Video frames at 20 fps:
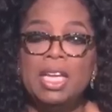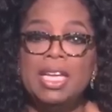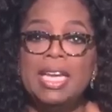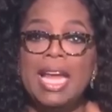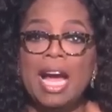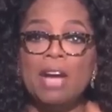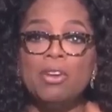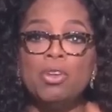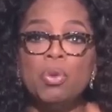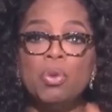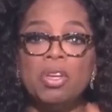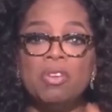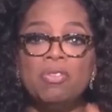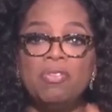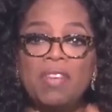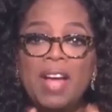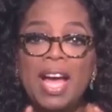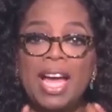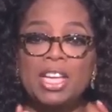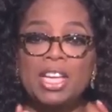Now you can
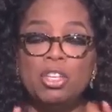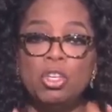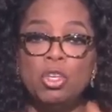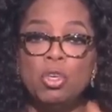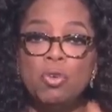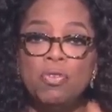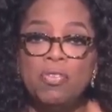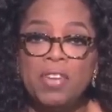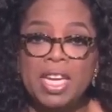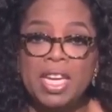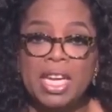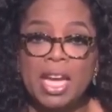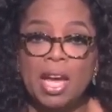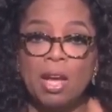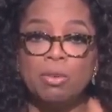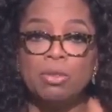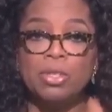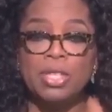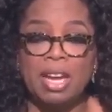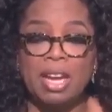find new
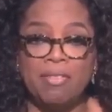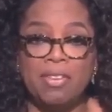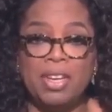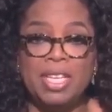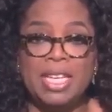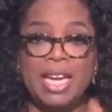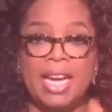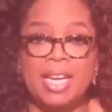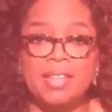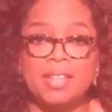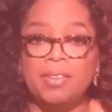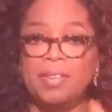videos every day.